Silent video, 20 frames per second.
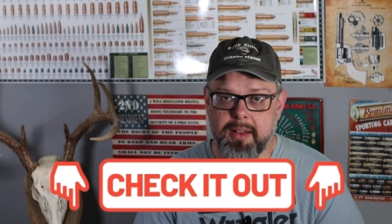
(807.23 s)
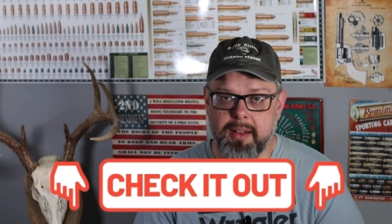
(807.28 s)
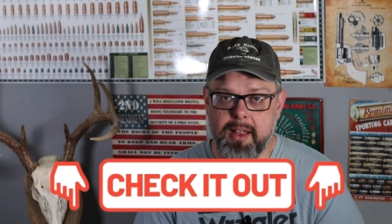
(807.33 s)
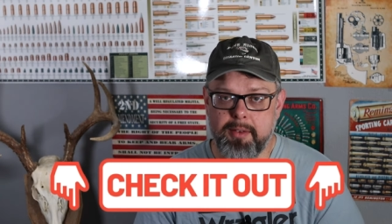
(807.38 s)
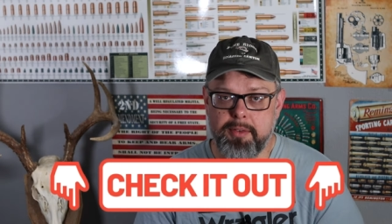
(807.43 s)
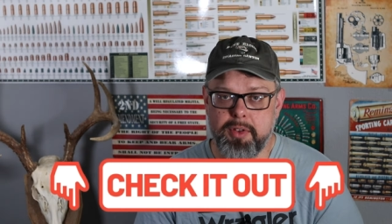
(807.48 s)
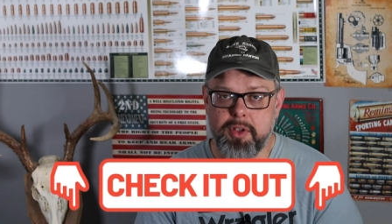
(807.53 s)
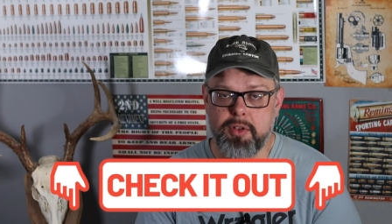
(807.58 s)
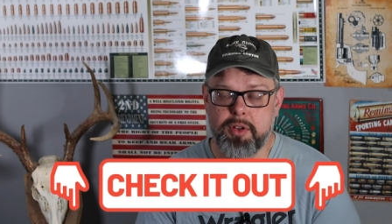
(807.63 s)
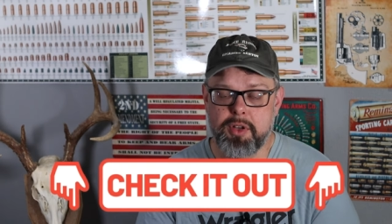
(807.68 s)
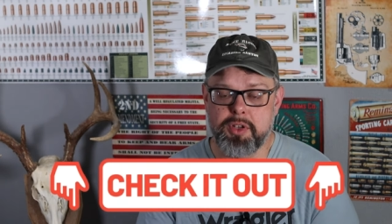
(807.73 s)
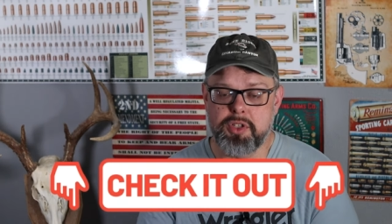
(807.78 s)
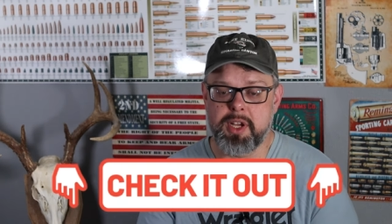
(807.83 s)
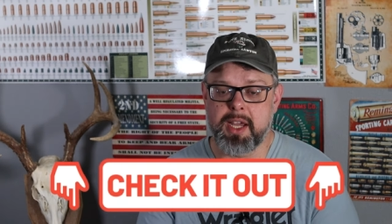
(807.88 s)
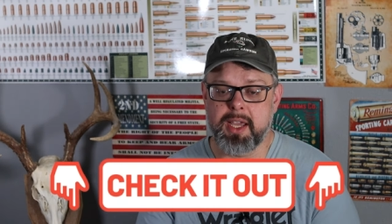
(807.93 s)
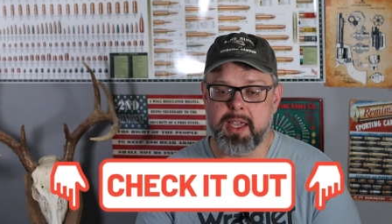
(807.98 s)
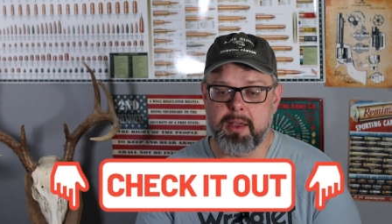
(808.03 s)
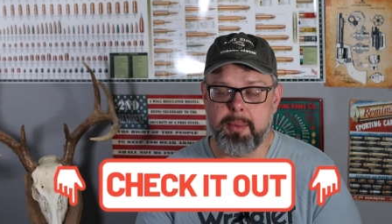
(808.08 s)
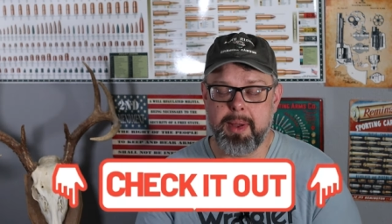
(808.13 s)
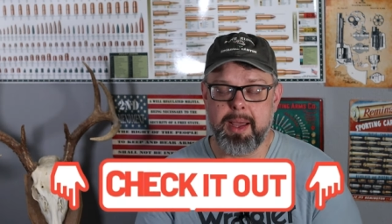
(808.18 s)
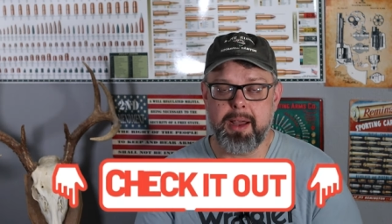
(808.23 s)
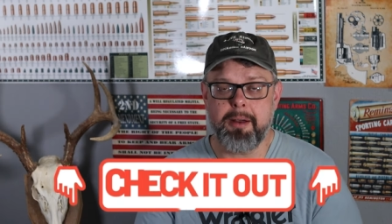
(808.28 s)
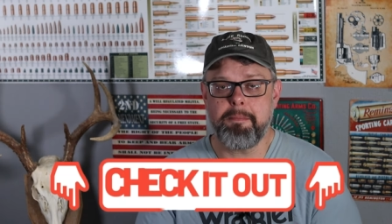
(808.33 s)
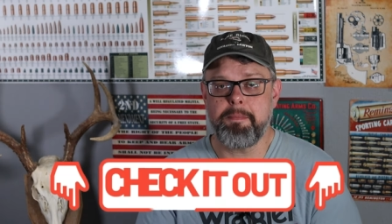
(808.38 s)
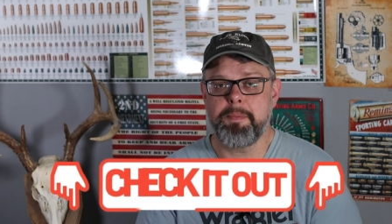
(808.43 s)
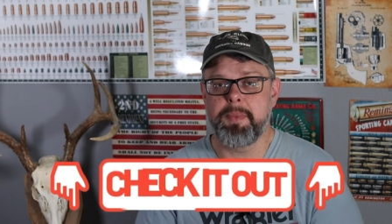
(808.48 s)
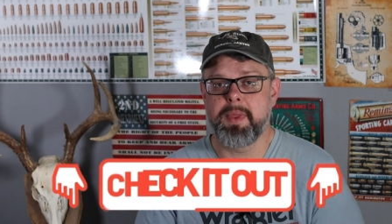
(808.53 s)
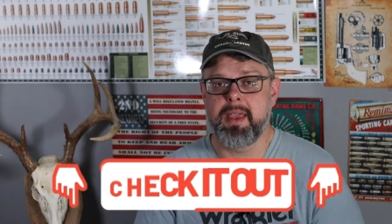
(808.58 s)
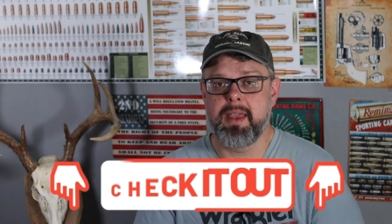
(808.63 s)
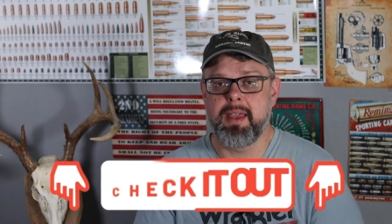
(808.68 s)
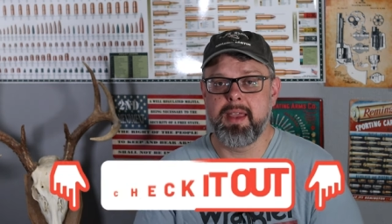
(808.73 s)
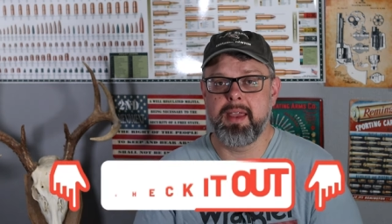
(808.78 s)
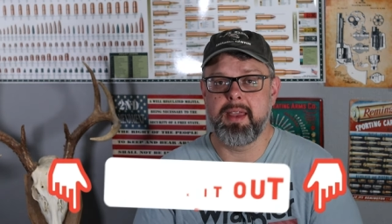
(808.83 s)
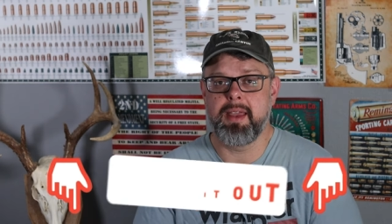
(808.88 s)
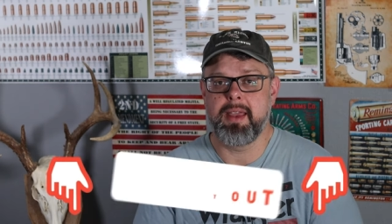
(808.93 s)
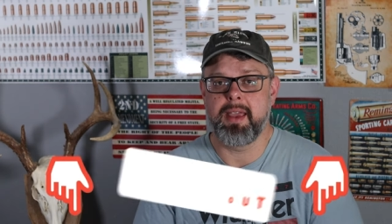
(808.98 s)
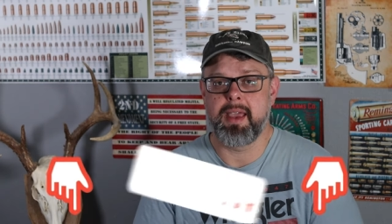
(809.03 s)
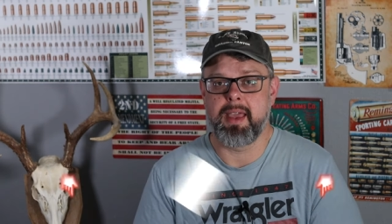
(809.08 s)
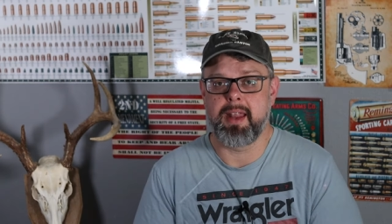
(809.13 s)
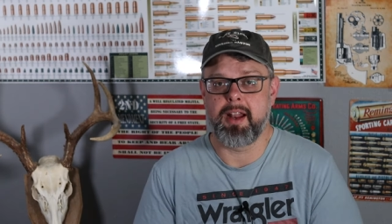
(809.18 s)
Love you to check them out.
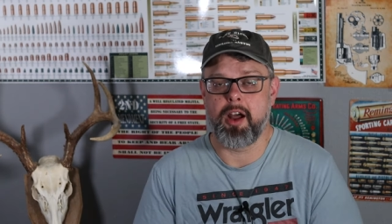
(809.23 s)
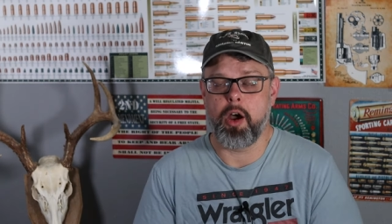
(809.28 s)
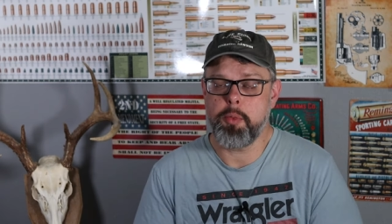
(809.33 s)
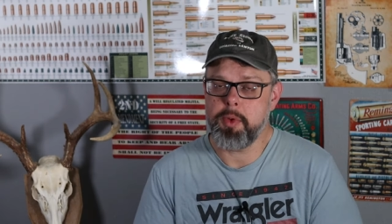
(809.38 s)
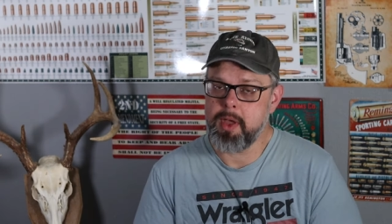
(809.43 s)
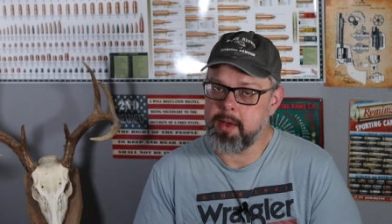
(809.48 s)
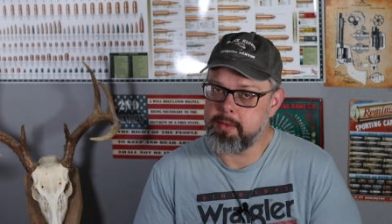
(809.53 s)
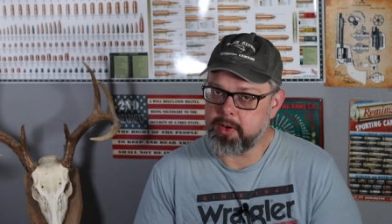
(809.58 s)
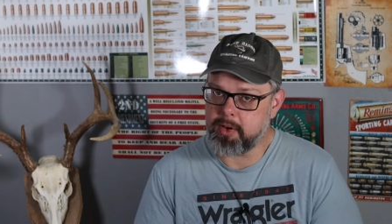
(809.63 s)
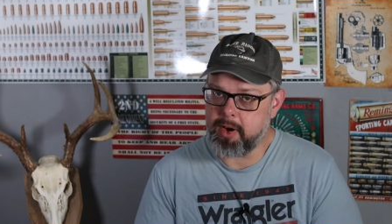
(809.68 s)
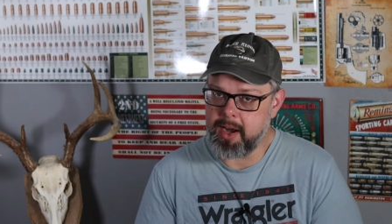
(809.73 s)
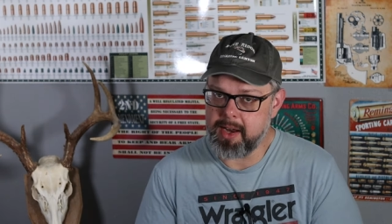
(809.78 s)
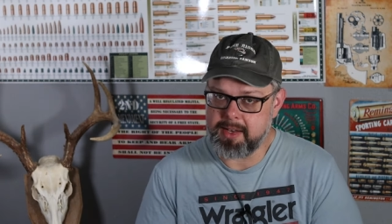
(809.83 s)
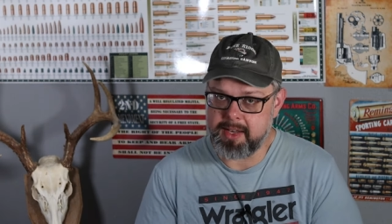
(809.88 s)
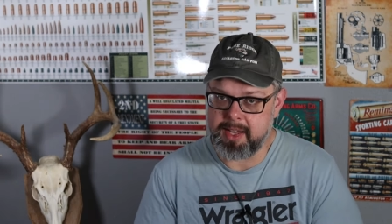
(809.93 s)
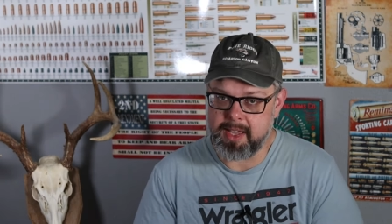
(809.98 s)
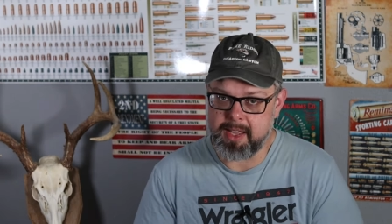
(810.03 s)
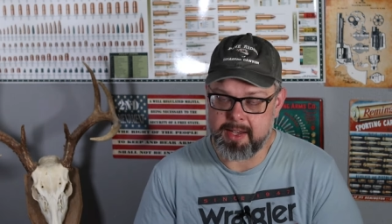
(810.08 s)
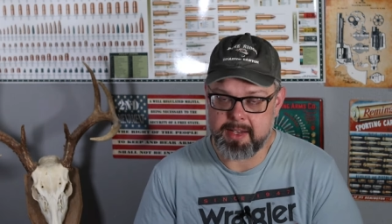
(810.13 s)
And I hope you have a great day.